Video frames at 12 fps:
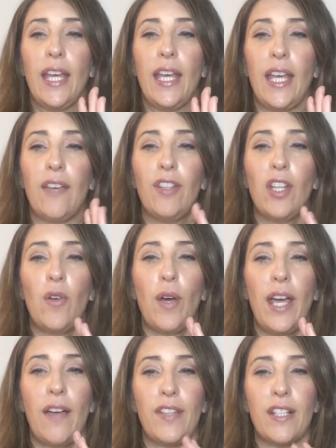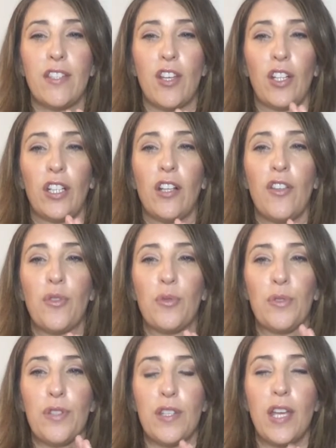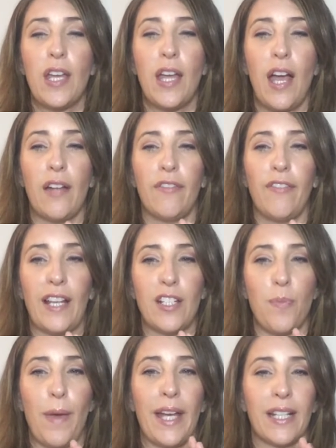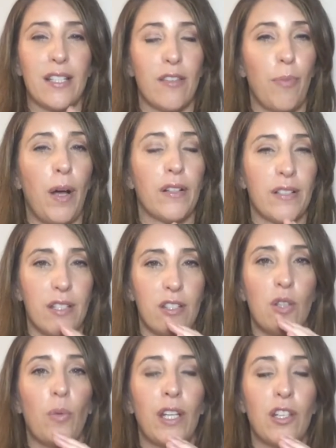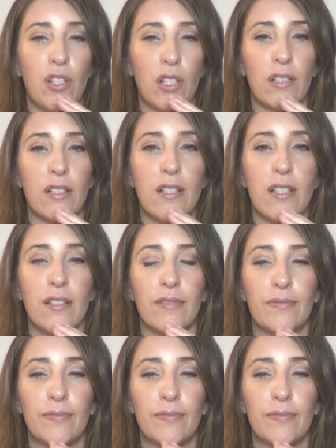Even though I have these circular thoughts and flashbacks of past situations,